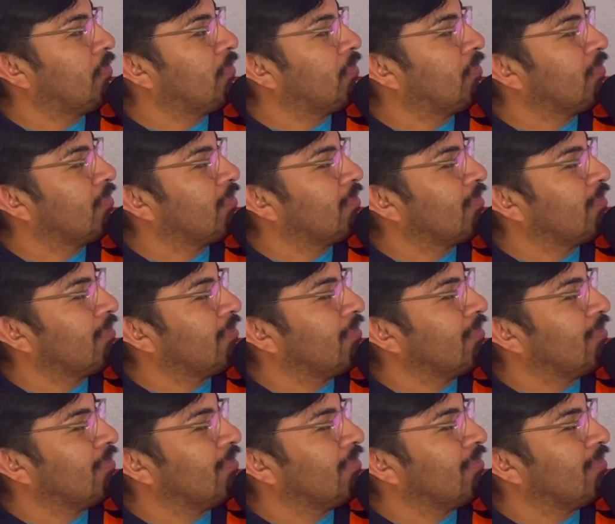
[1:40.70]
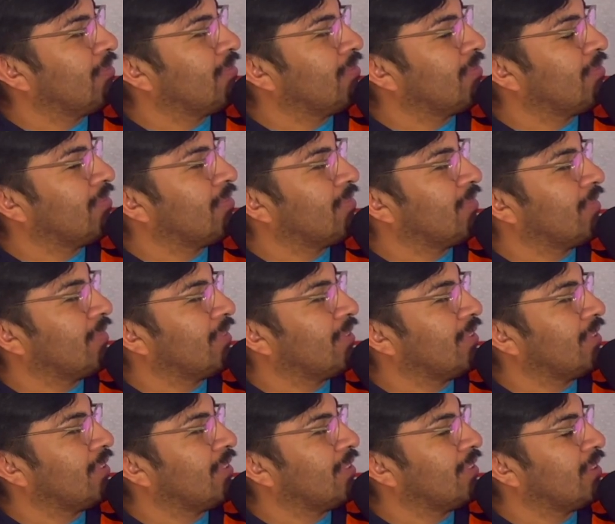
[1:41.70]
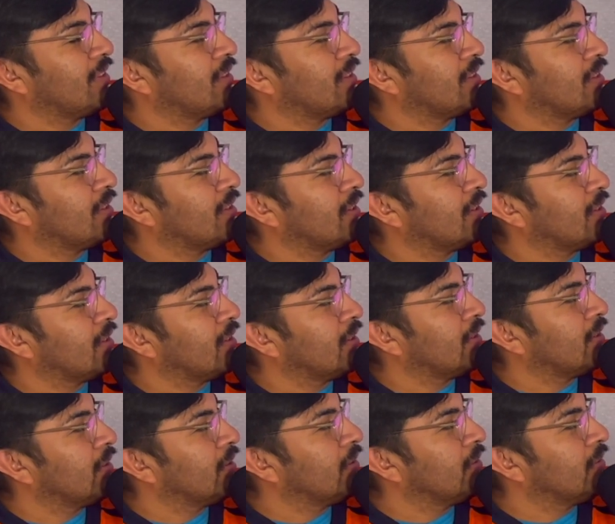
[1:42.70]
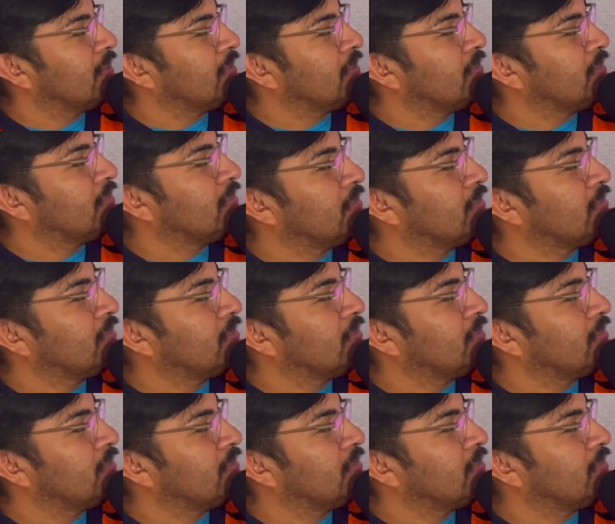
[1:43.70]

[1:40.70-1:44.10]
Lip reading: (silent)